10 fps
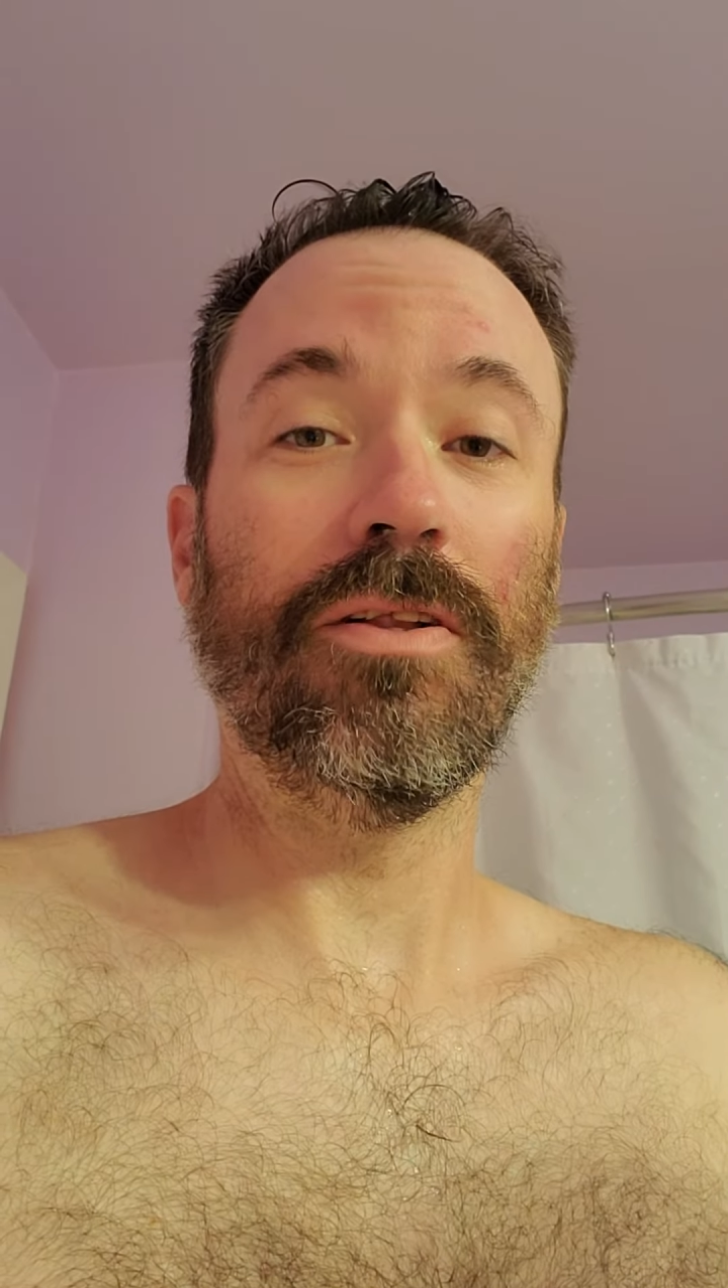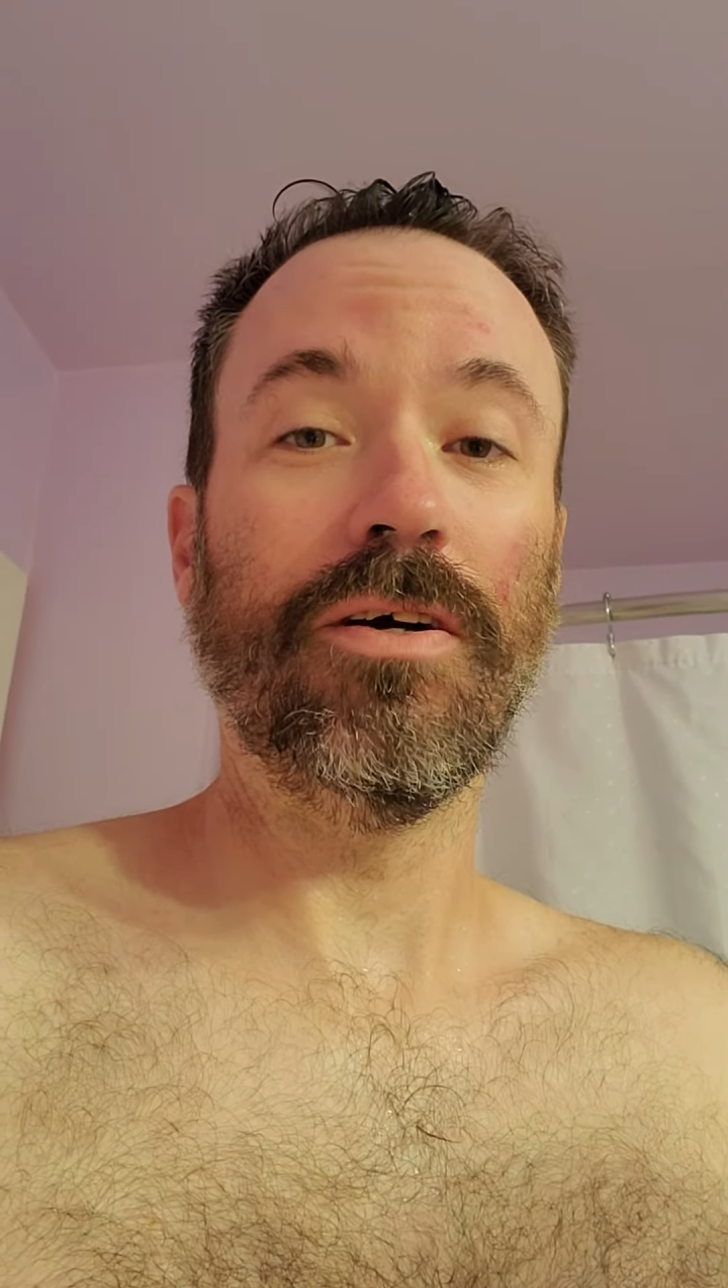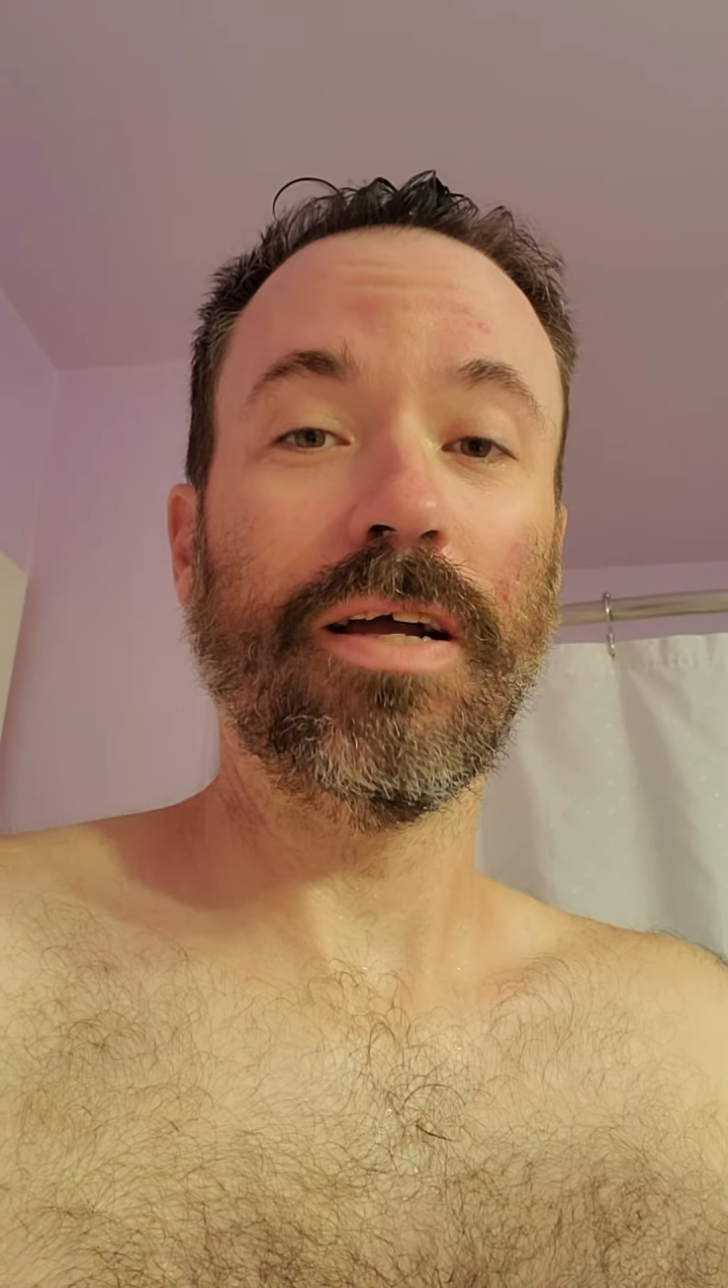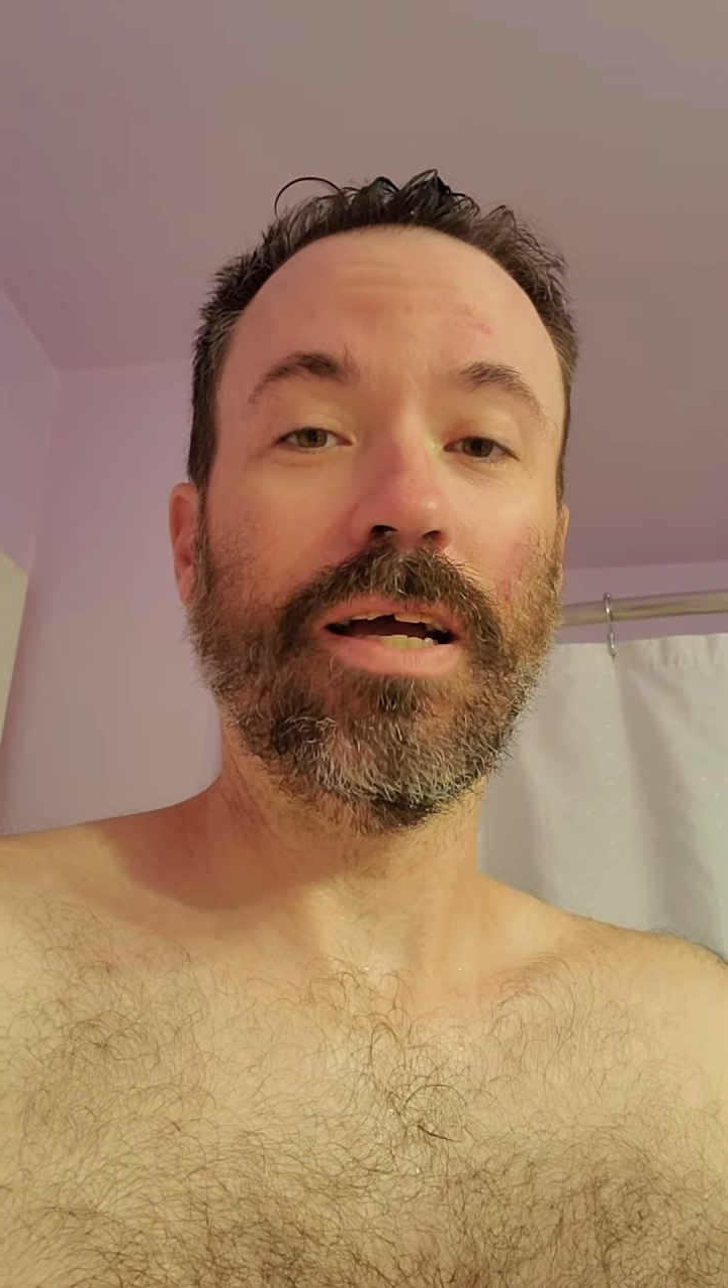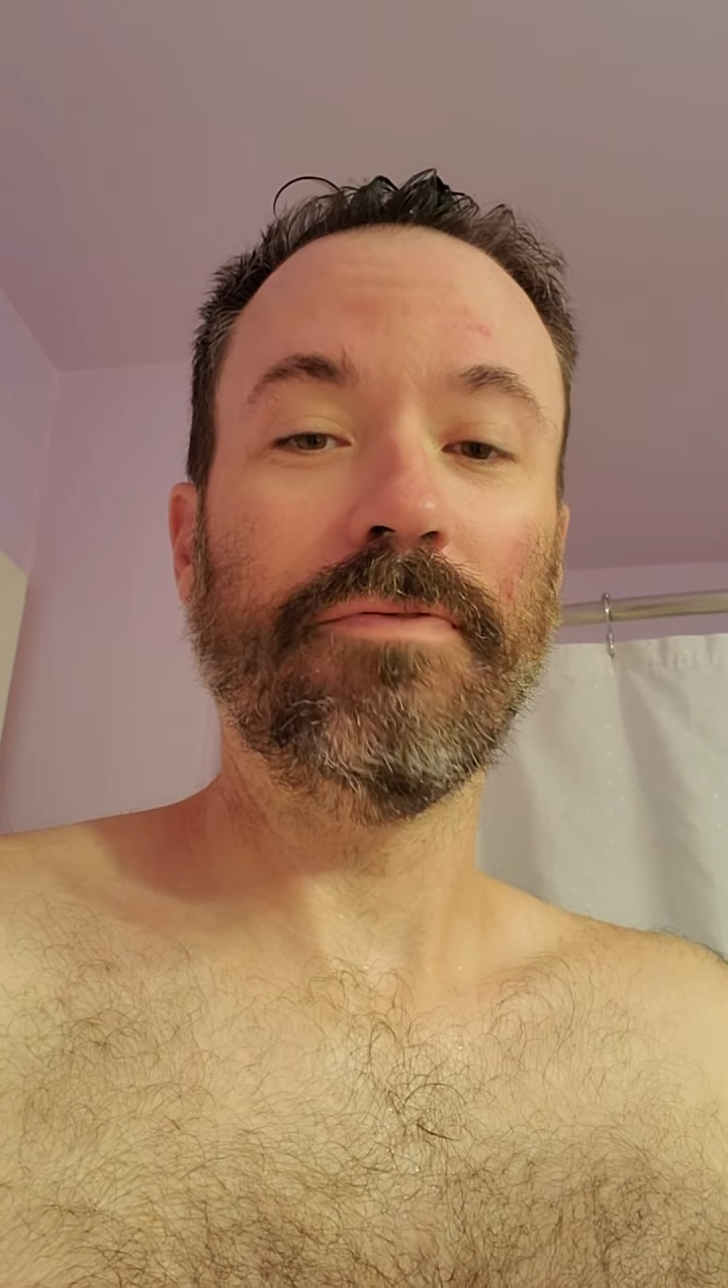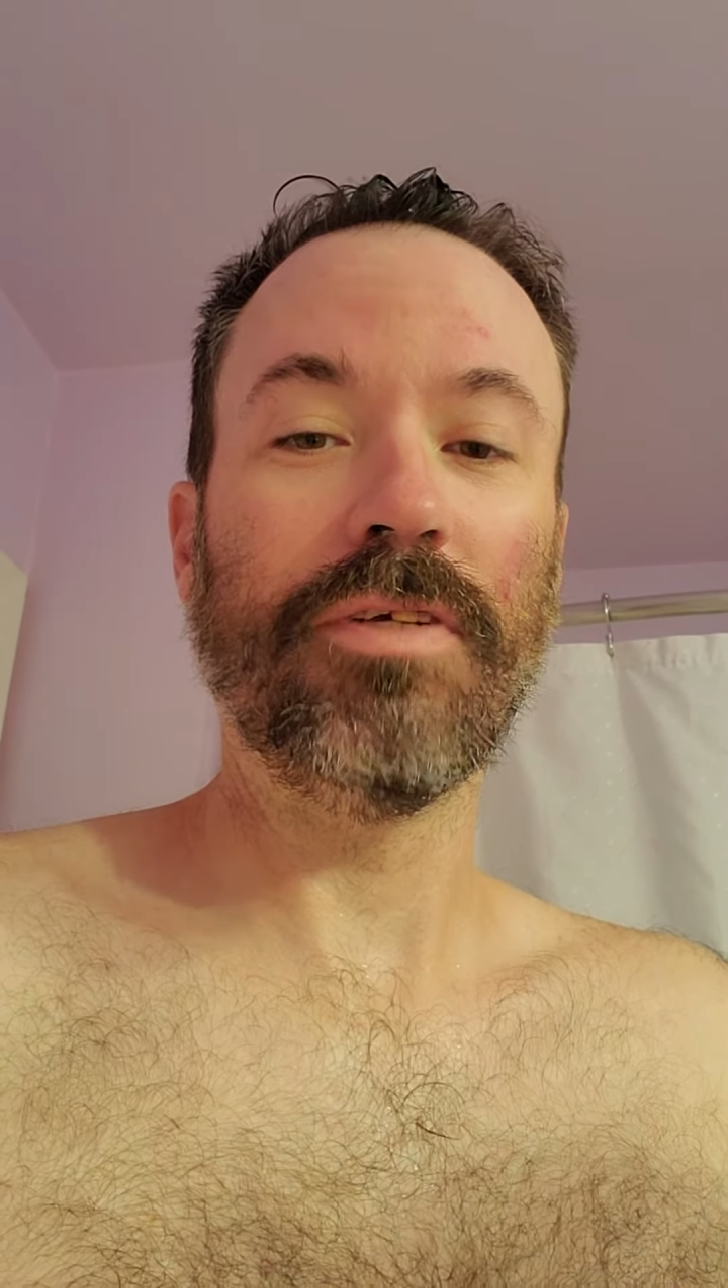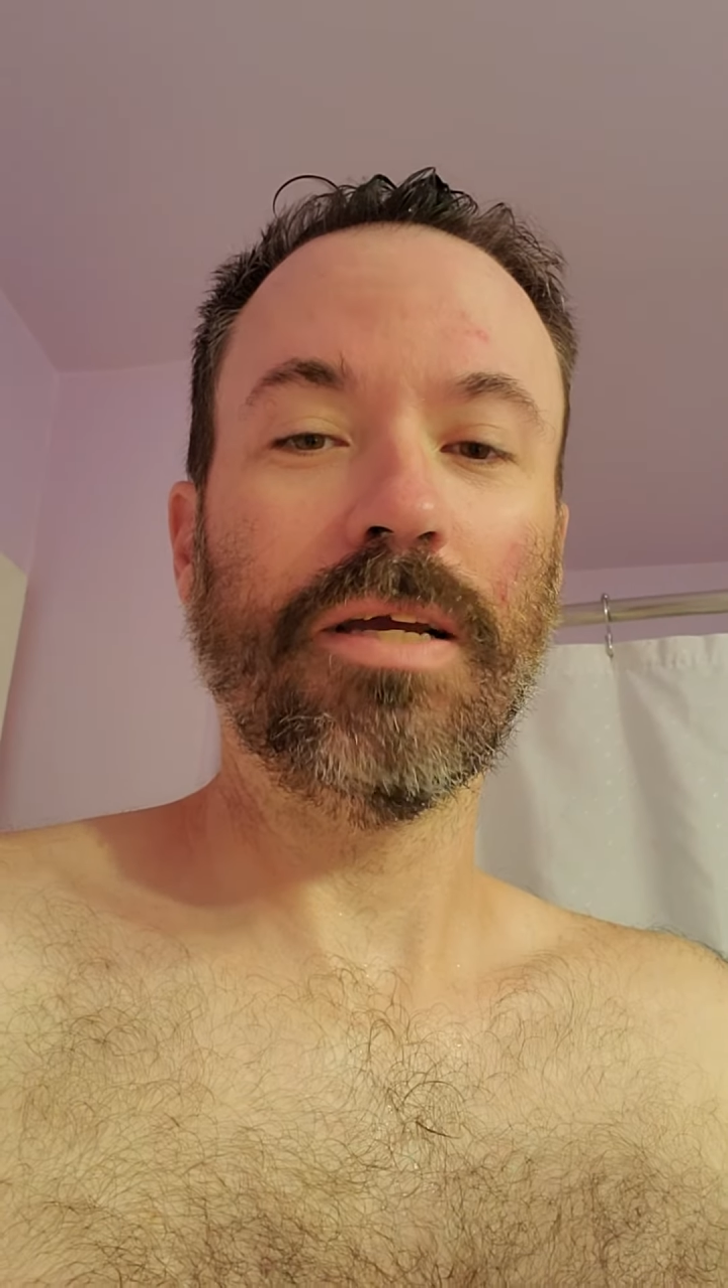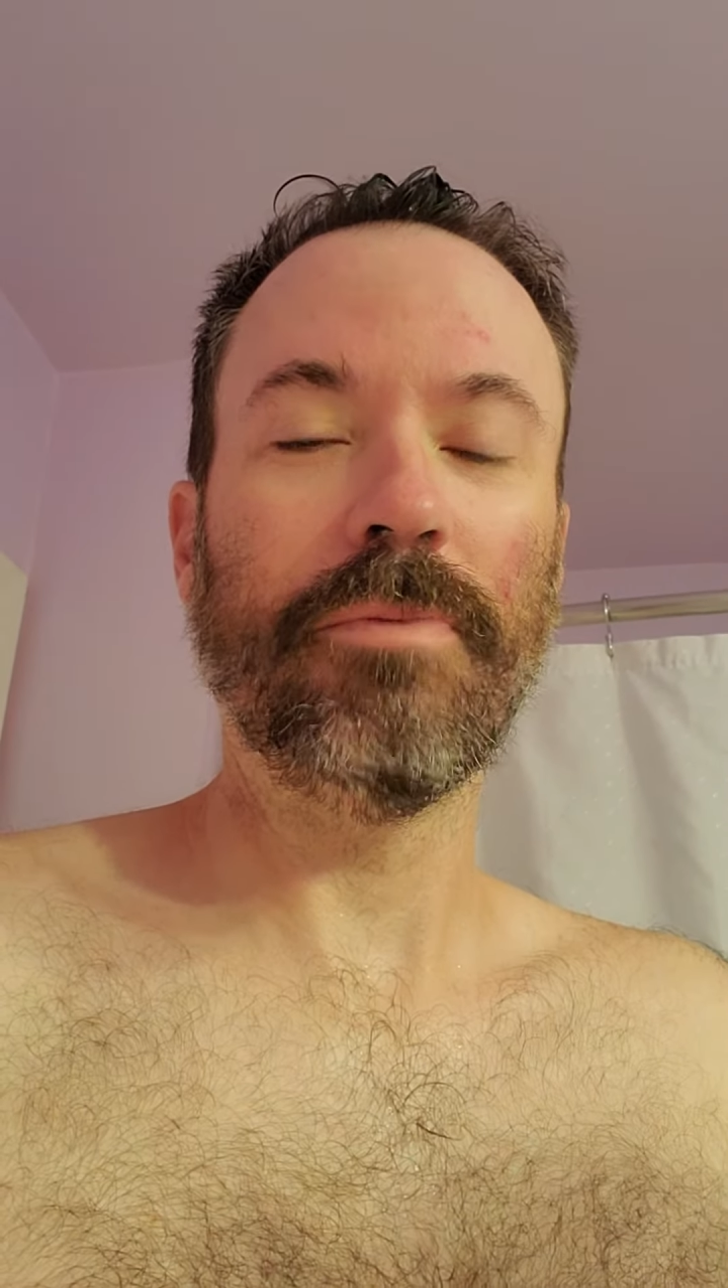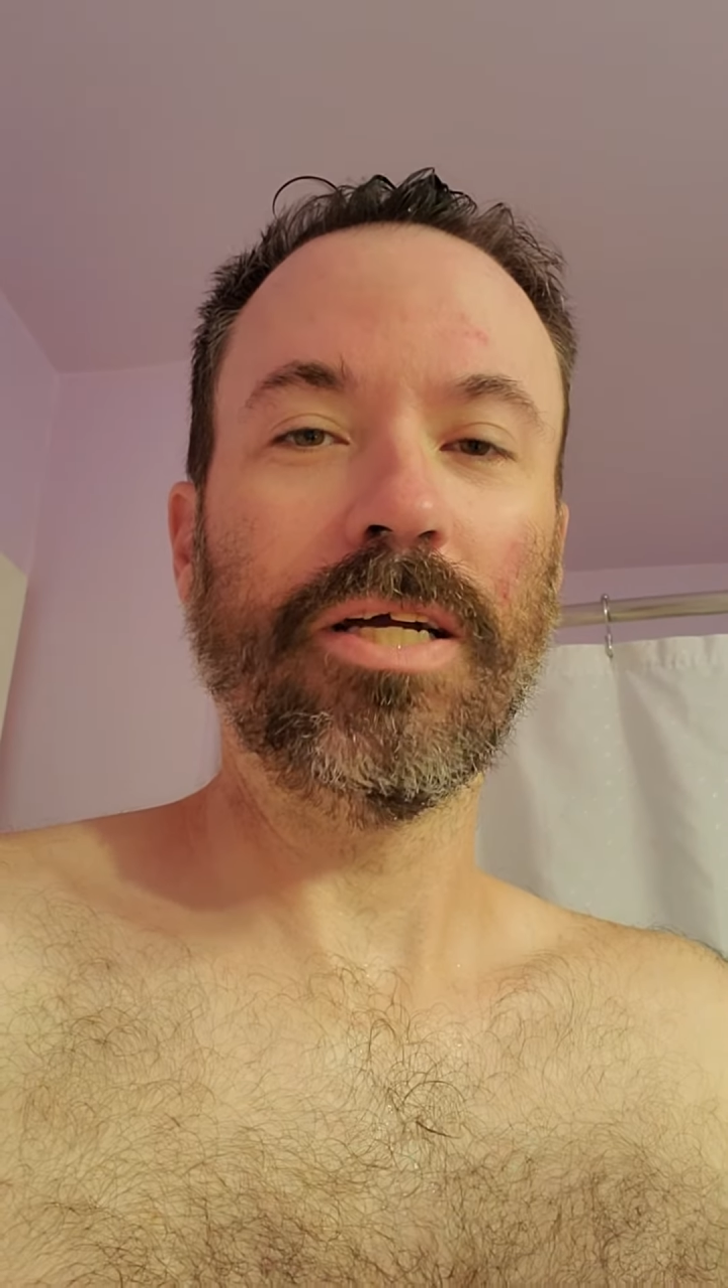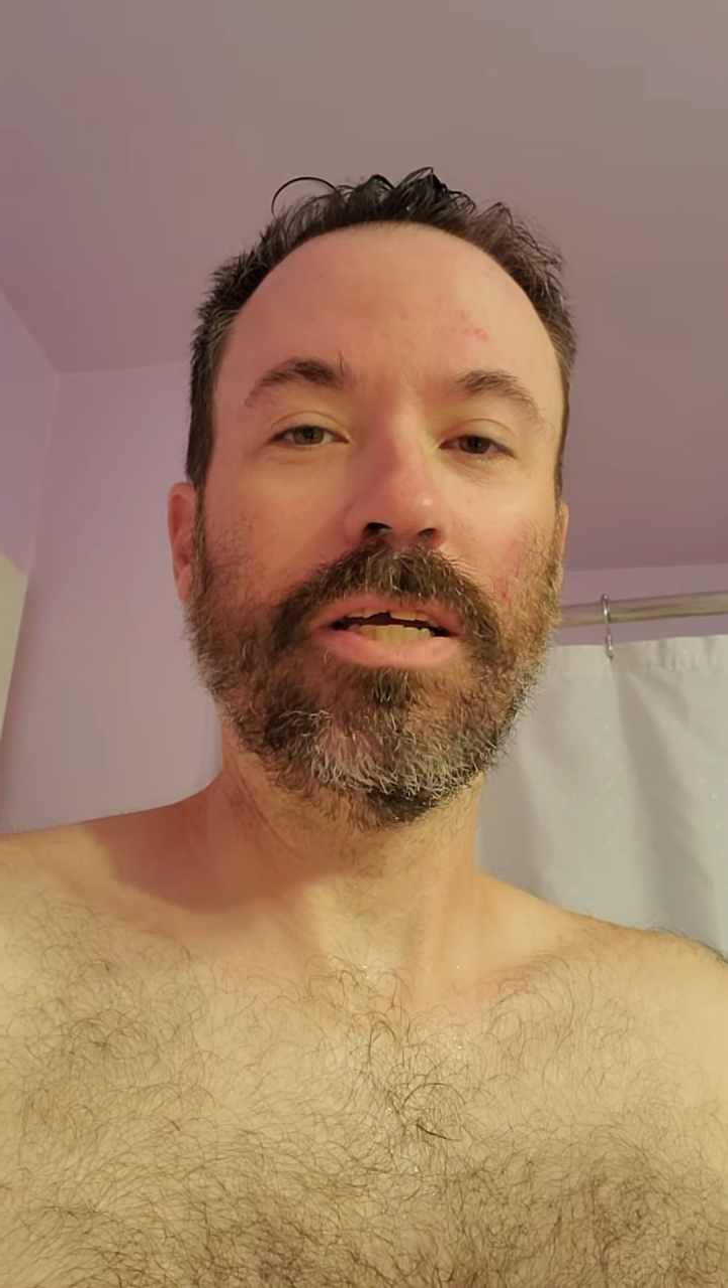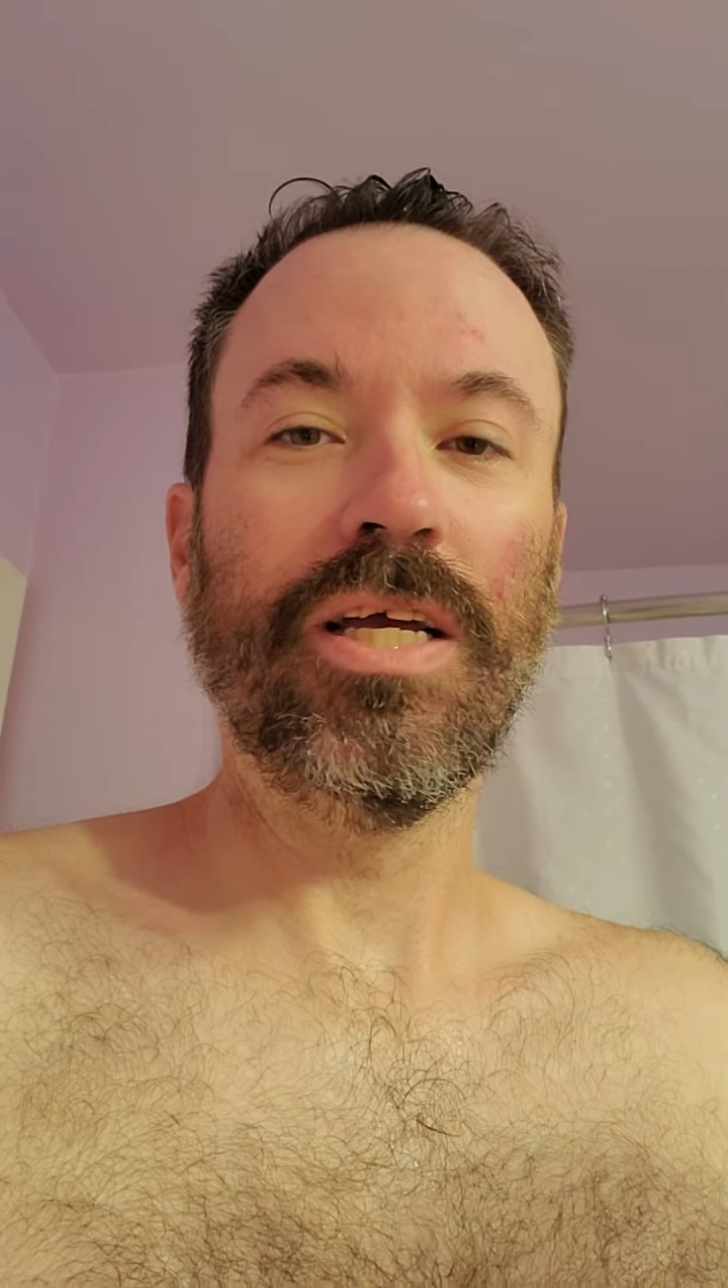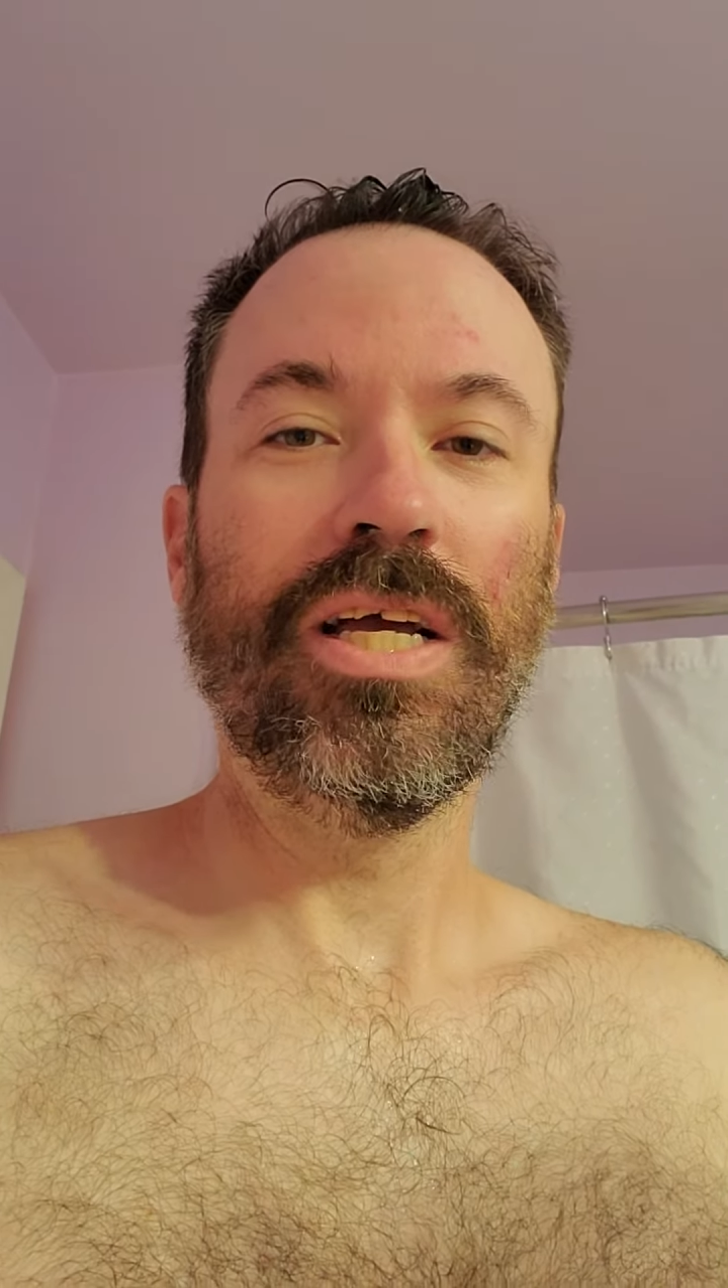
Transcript: long I have to get my